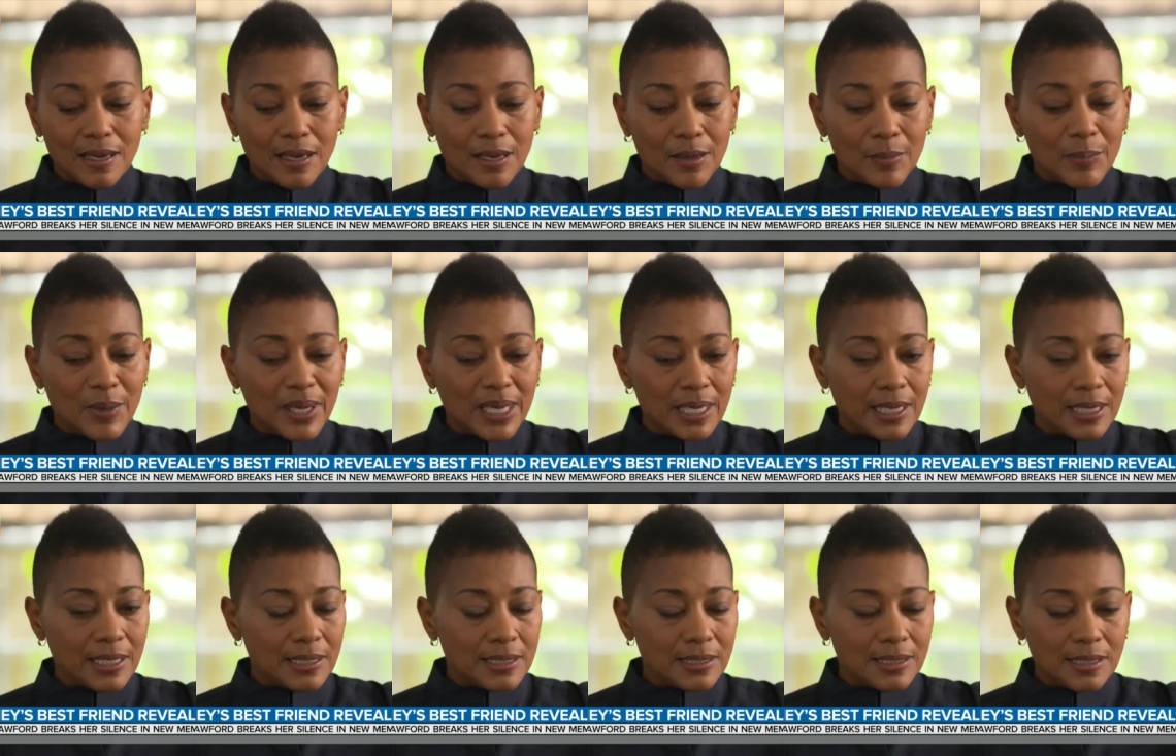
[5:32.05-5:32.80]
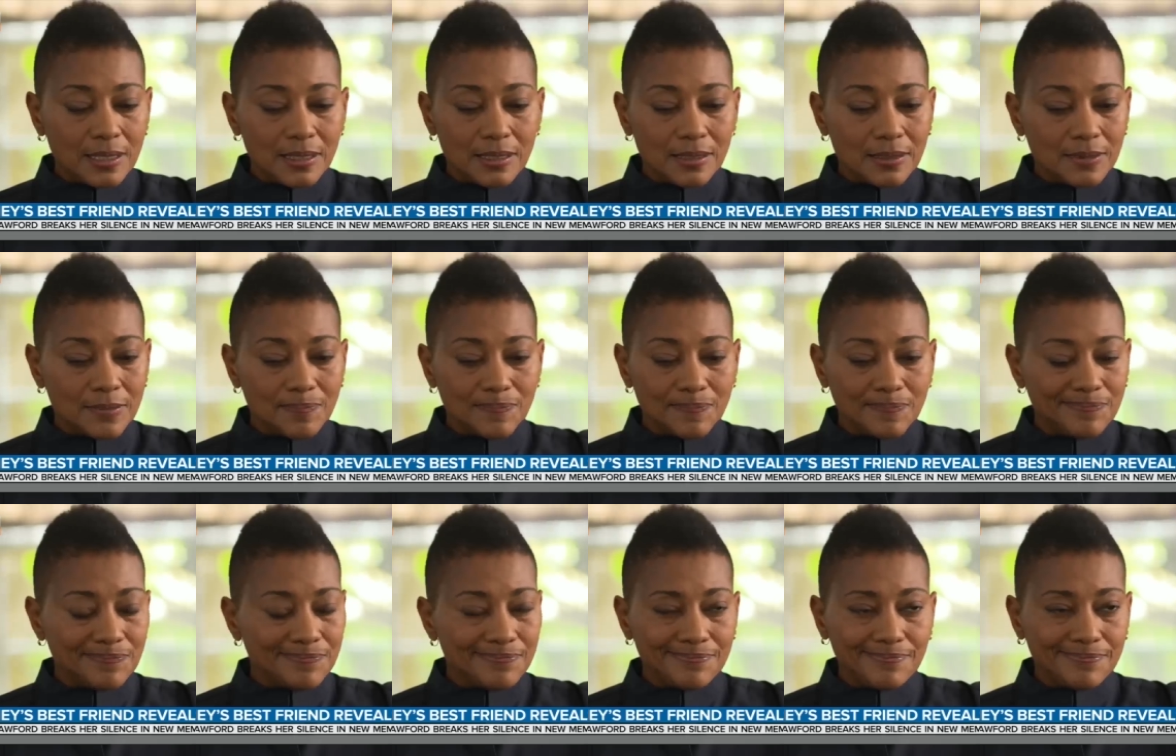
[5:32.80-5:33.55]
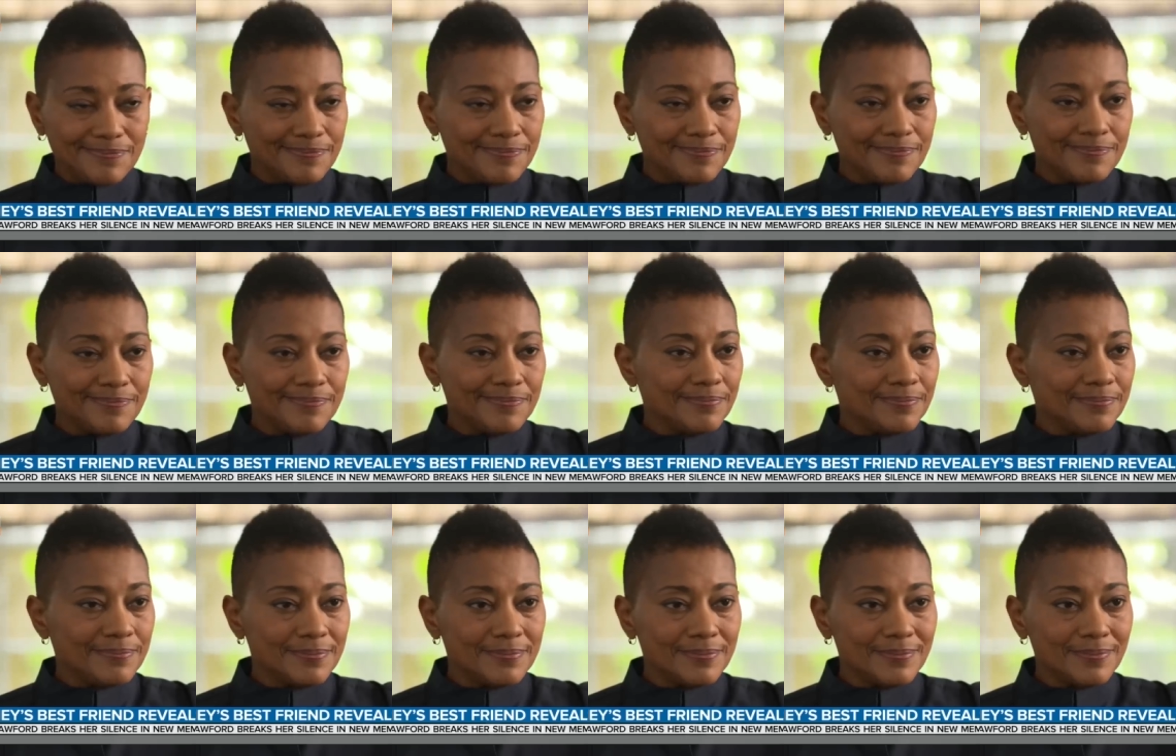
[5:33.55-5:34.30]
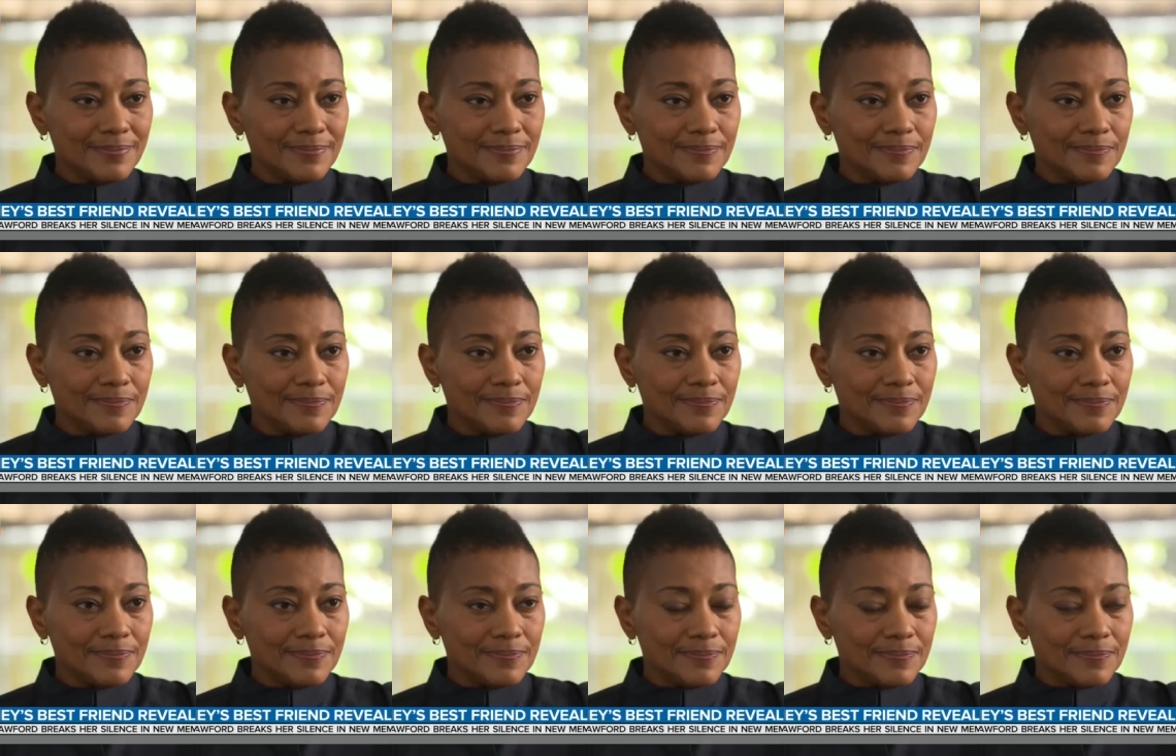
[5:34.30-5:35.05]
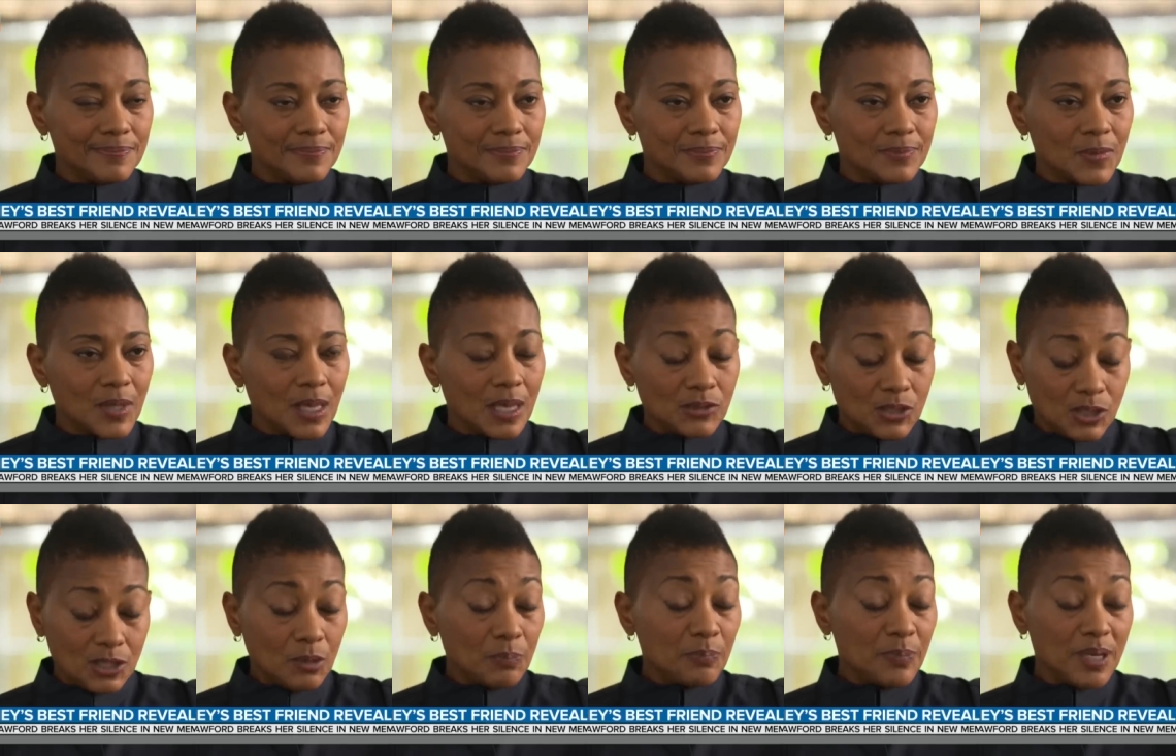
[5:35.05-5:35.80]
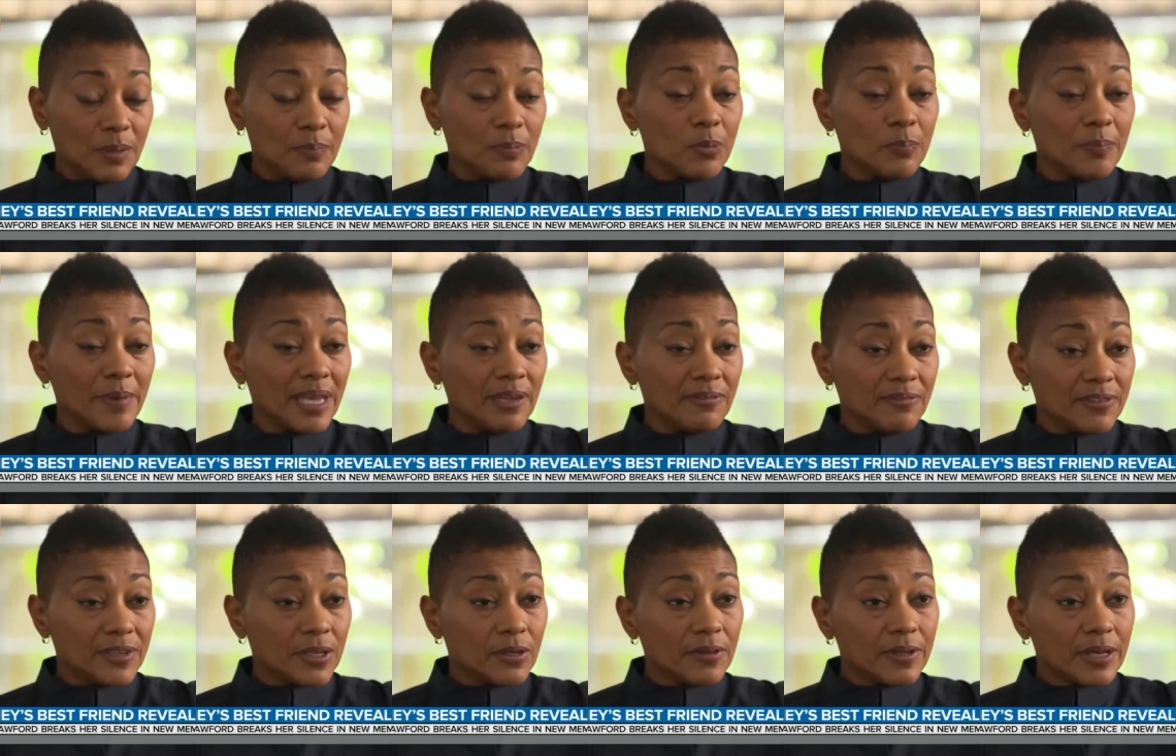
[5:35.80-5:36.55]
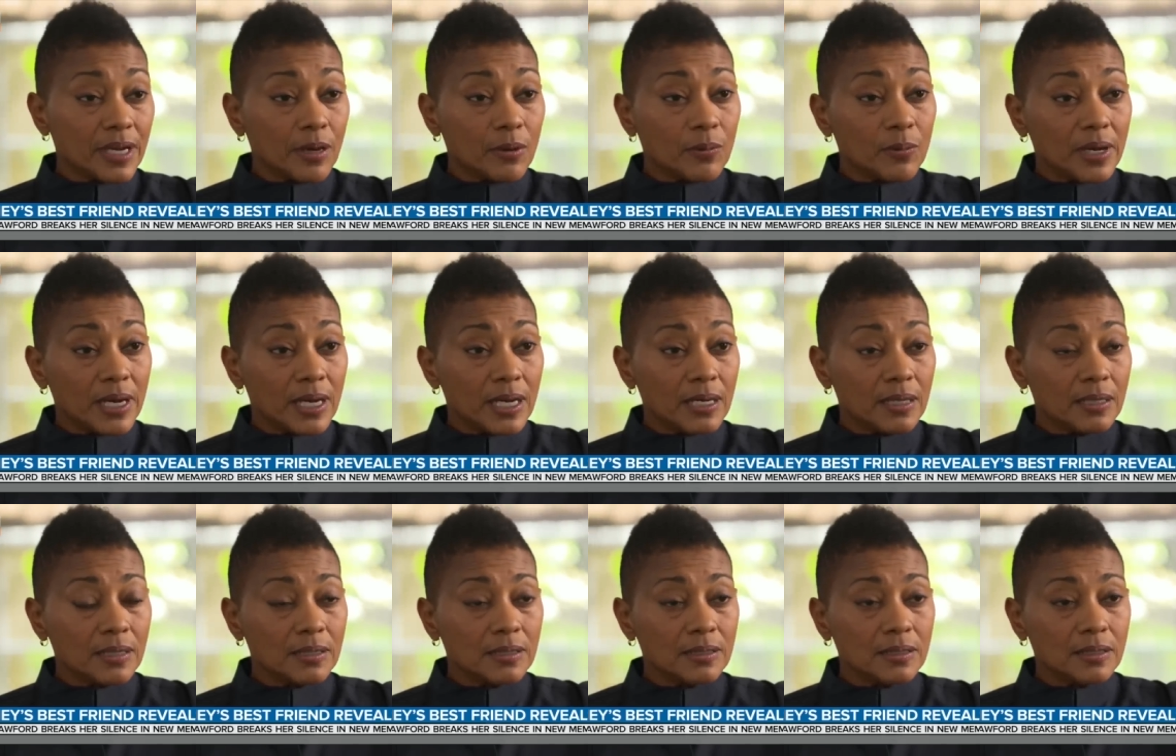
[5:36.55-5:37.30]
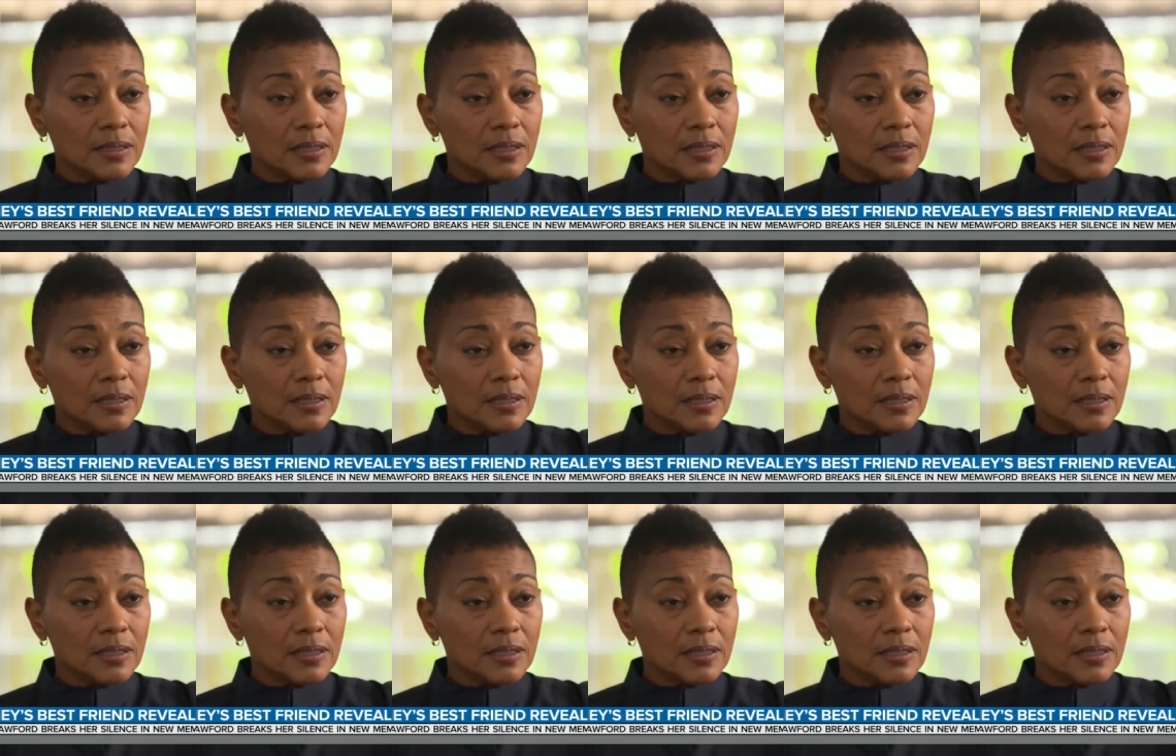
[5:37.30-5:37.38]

I mean, hmm. Some people may feel that way.